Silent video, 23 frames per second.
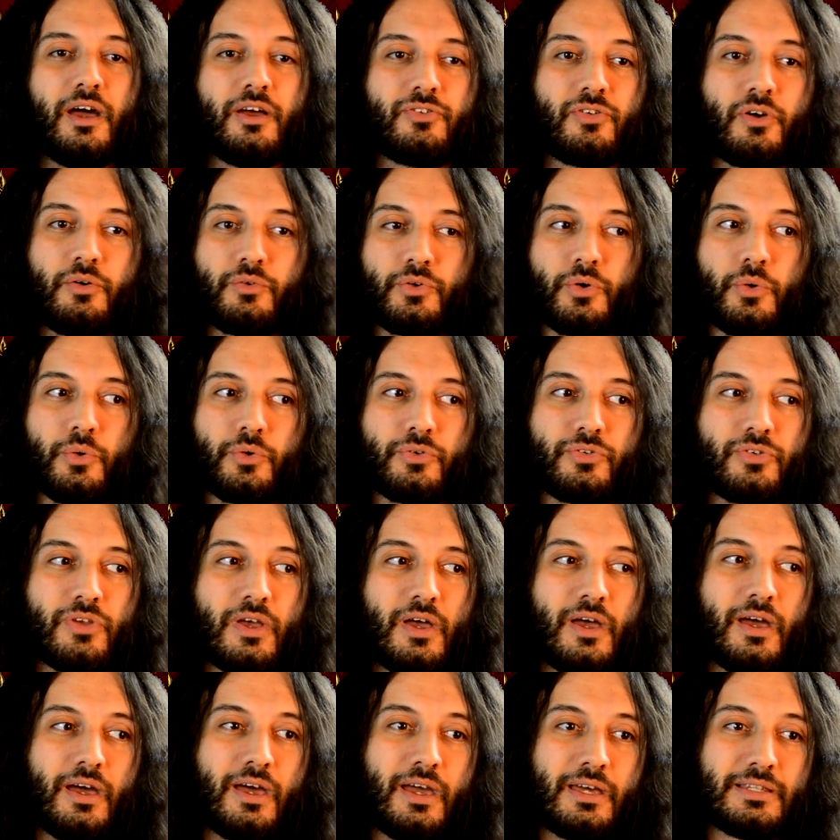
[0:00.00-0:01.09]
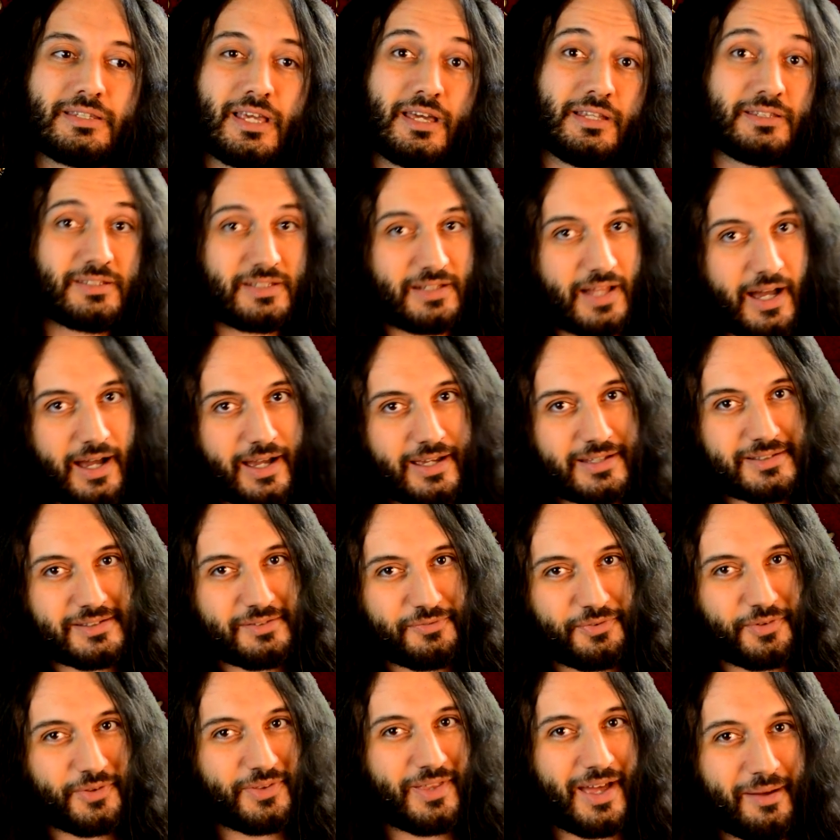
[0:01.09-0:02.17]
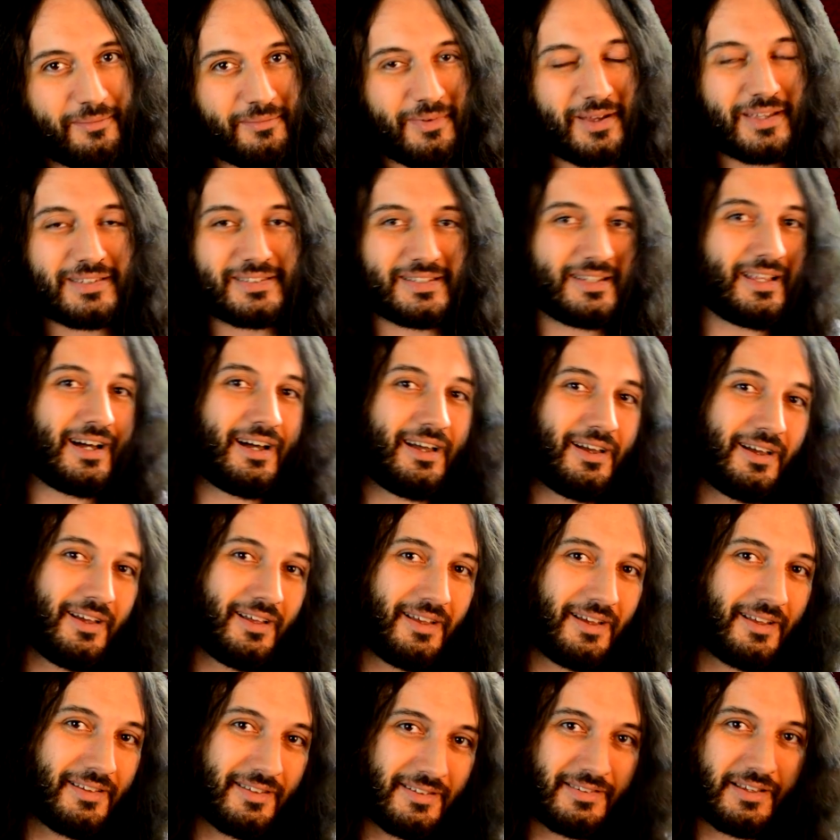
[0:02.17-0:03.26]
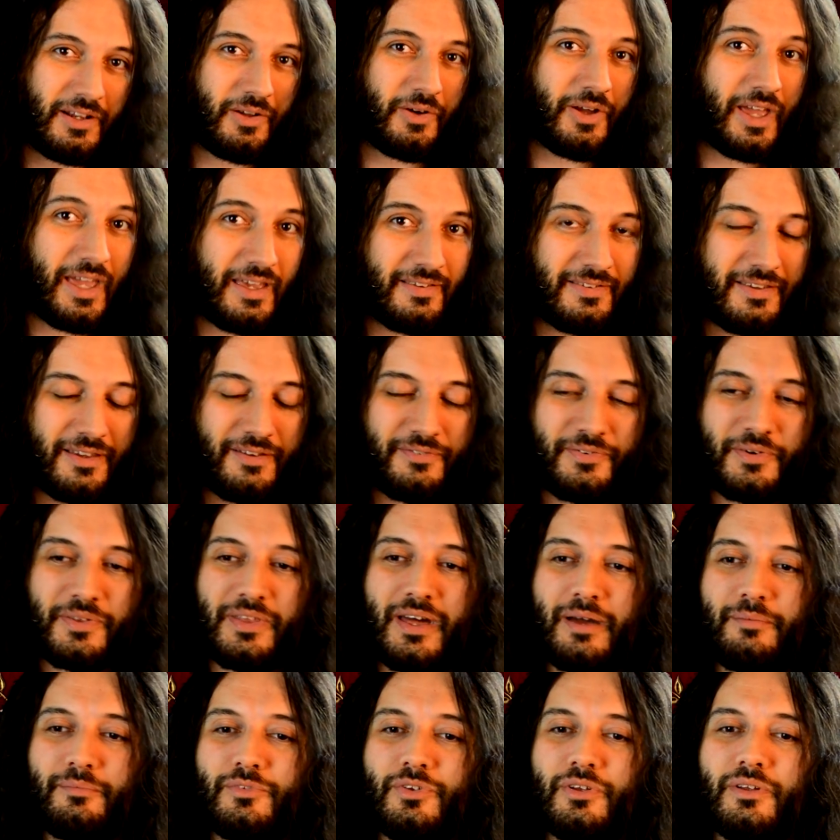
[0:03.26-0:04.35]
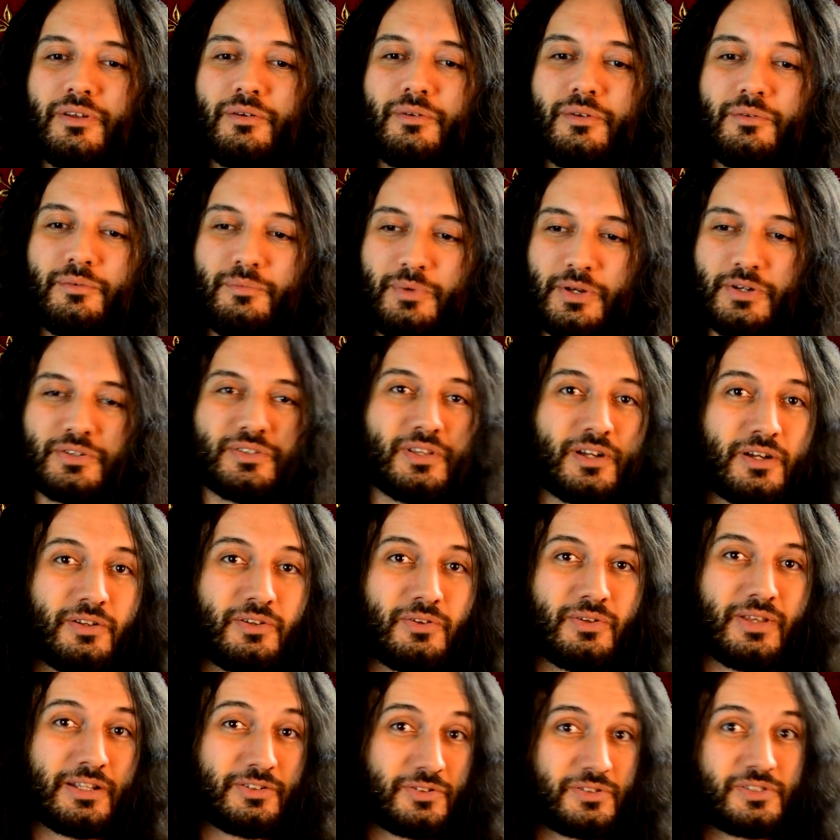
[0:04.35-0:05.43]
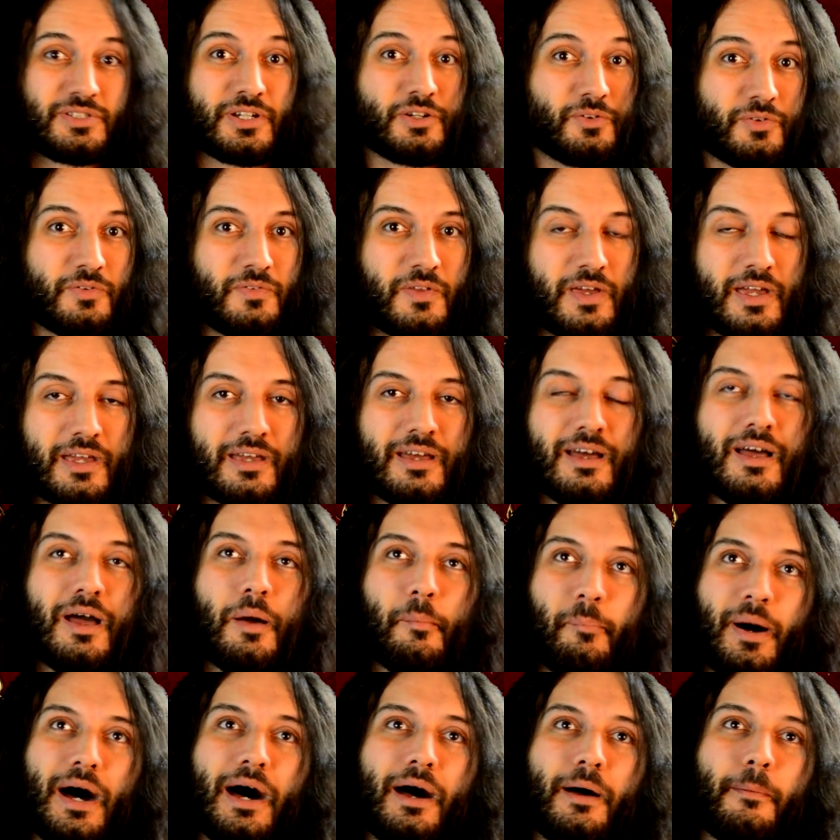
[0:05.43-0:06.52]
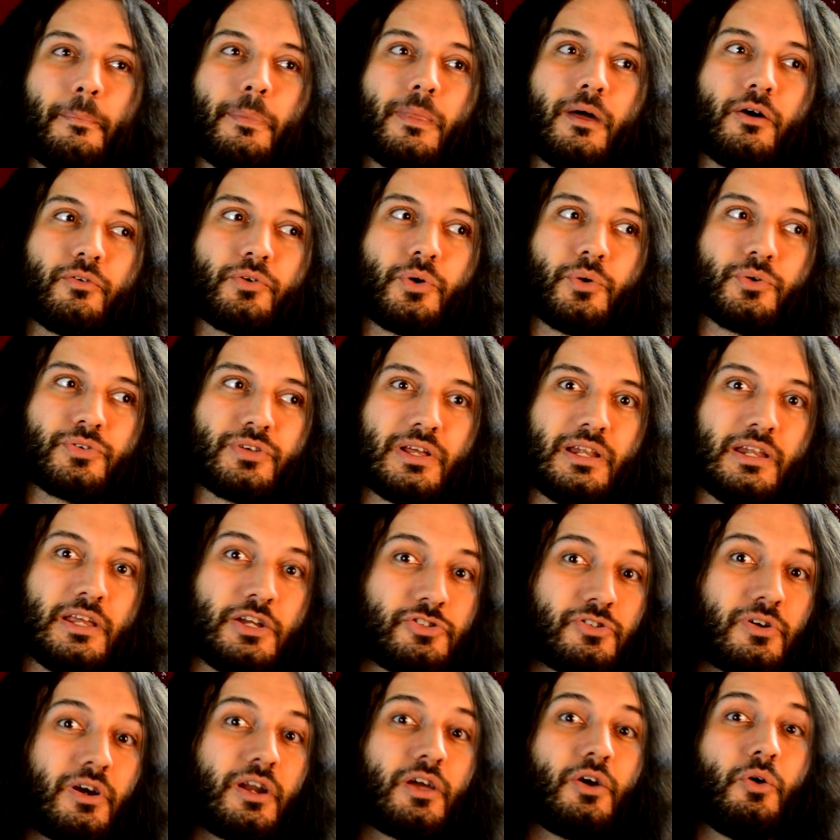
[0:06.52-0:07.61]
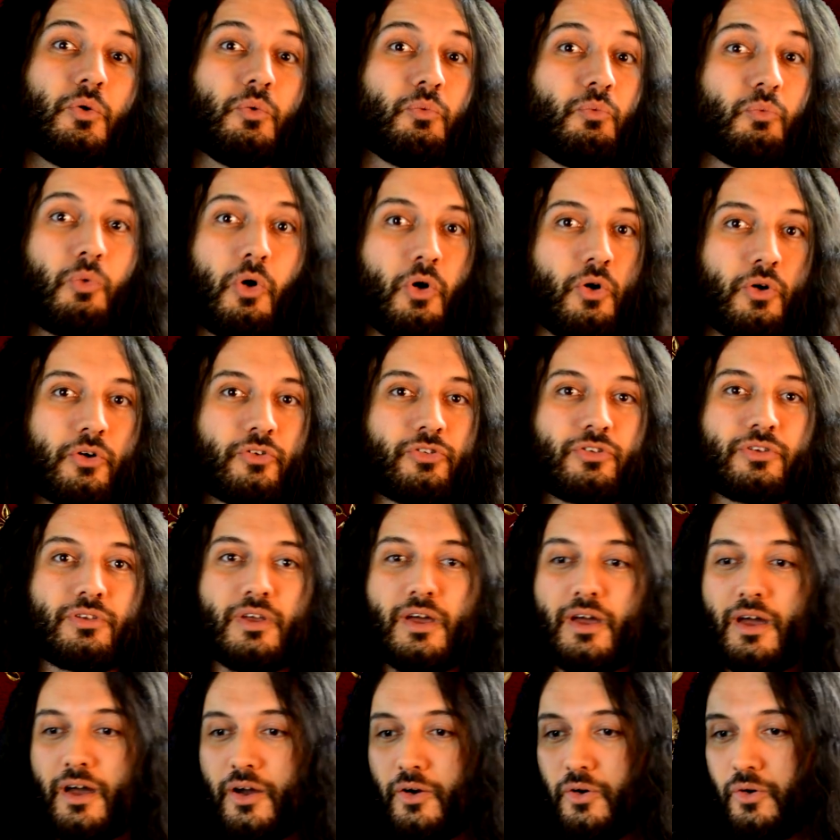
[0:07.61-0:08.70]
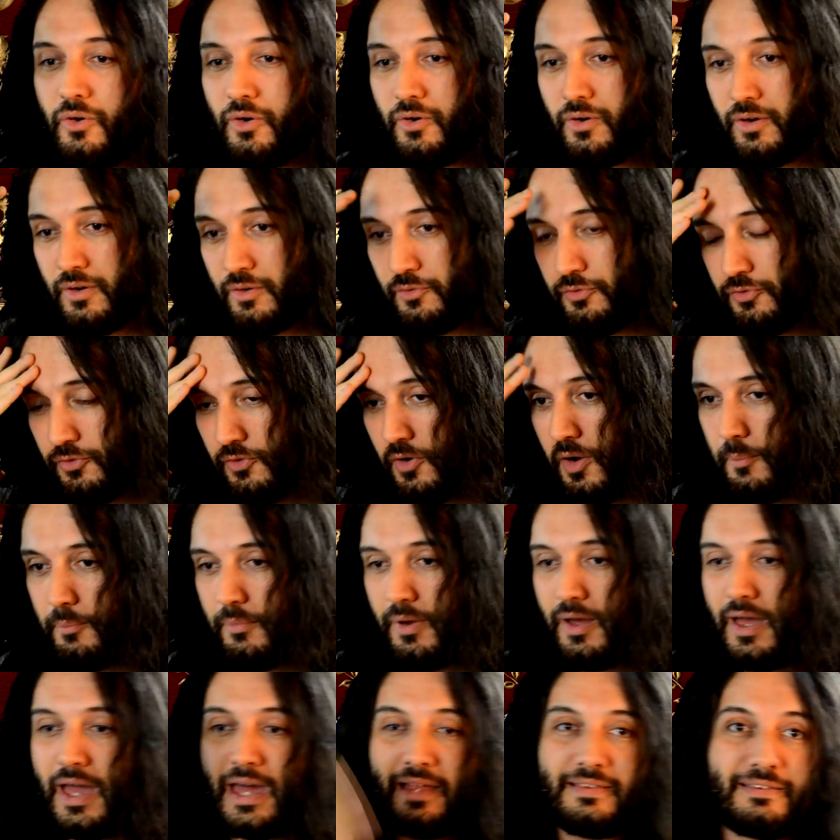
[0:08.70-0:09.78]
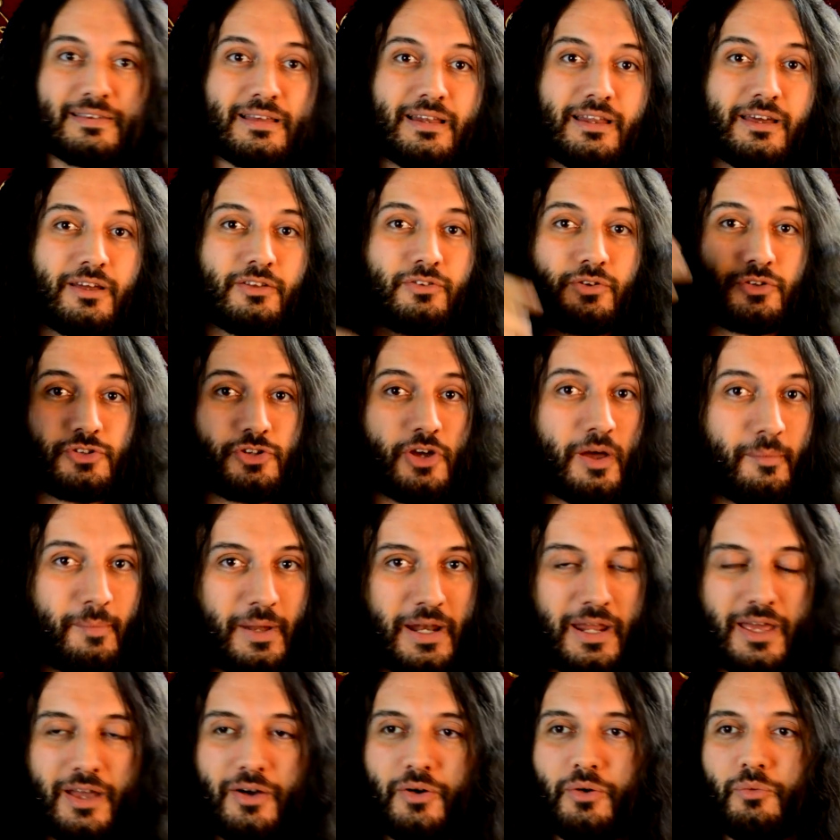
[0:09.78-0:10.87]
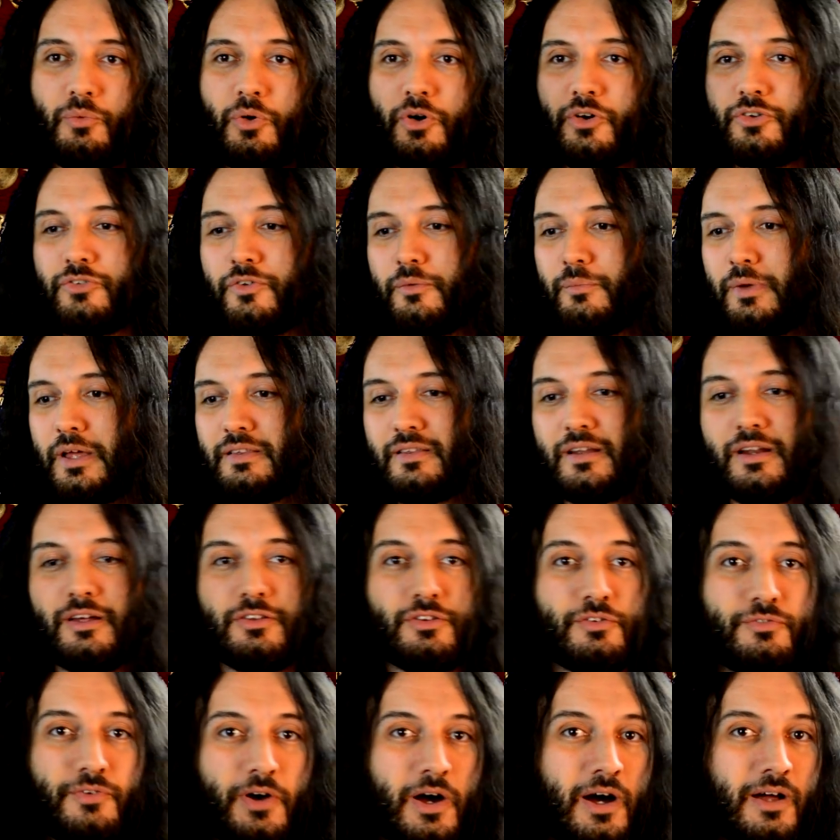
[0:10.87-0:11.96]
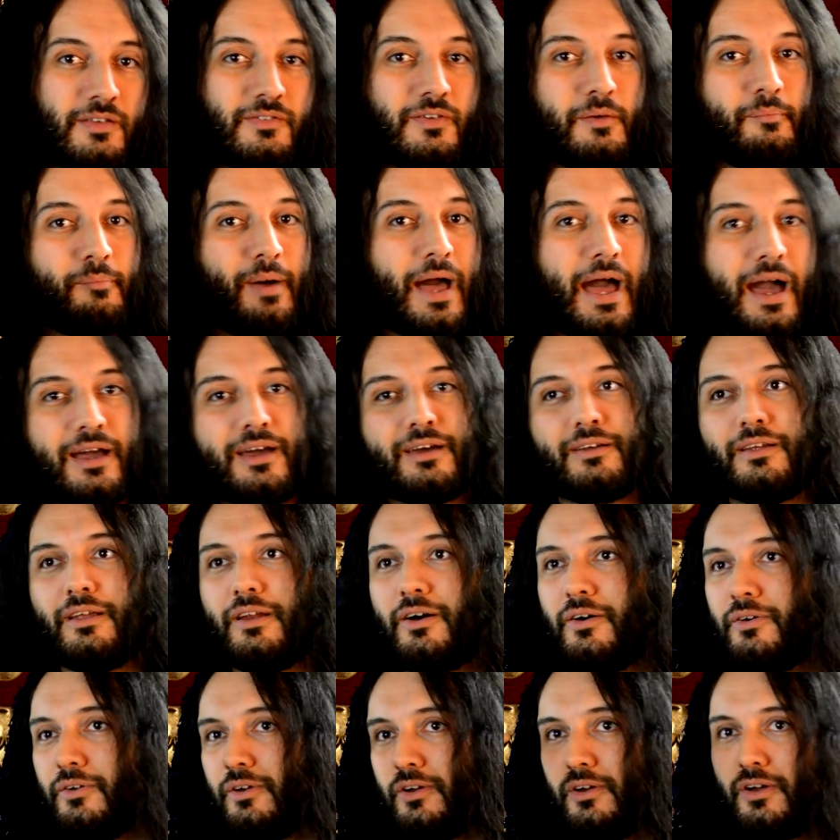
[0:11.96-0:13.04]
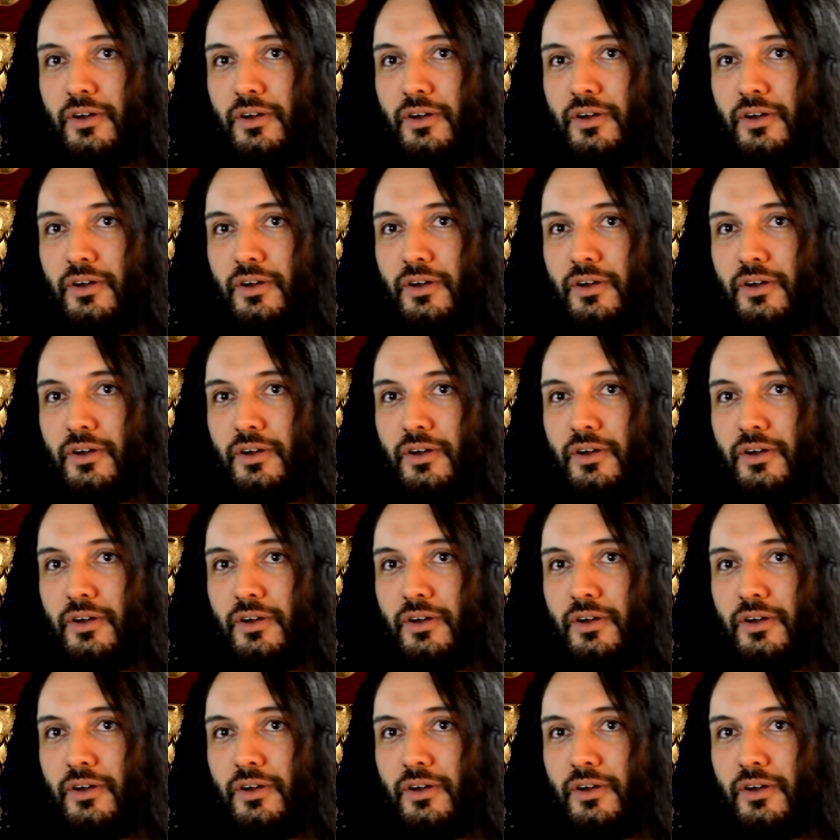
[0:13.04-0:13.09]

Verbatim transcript: So of course, it's nice for them, it's a lot easier for them, because they can do that, so it's a good thing. But of course, a legionary who walks or from Italy to Germany, or walks from Italy to France and back, you know,